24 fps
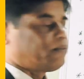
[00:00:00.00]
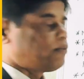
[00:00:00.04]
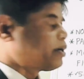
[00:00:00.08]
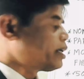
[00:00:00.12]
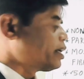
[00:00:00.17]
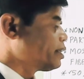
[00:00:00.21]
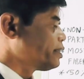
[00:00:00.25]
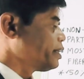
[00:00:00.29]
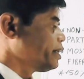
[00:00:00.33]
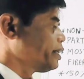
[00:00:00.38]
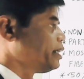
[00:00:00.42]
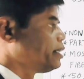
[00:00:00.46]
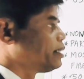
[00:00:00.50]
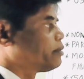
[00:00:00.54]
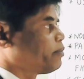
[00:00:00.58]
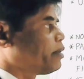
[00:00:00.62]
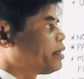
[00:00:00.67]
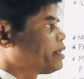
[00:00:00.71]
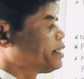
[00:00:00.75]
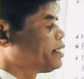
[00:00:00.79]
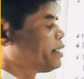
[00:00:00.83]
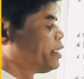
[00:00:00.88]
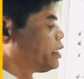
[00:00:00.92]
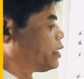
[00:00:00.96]
What are the
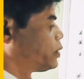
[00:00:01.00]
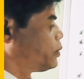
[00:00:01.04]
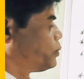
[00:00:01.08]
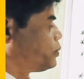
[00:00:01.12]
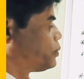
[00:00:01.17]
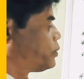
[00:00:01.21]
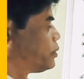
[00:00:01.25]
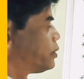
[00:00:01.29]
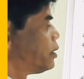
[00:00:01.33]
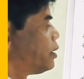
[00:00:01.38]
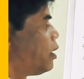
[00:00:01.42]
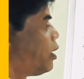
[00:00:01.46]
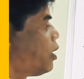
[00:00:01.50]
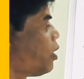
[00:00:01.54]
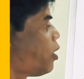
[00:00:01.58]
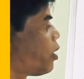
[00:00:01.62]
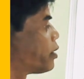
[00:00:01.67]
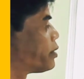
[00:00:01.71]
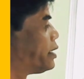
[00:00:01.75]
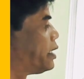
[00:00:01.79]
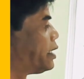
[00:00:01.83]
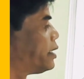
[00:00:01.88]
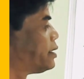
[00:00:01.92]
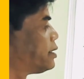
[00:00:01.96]
what it includes?
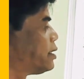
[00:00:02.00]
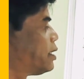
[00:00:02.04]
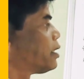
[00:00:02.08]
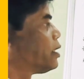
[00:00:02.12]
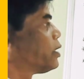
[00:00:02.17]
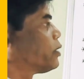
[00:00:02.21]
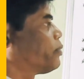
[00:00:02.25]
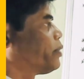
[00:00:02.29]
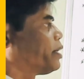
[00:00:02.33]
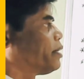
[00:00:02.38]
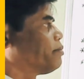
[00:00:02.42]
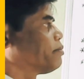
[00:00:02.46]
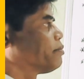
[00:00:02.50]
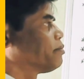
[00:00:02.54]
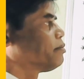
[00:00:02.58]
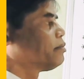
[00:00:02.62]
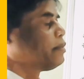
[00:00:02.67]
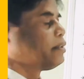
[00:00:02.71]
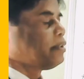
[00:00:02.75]
Auxiliaries are required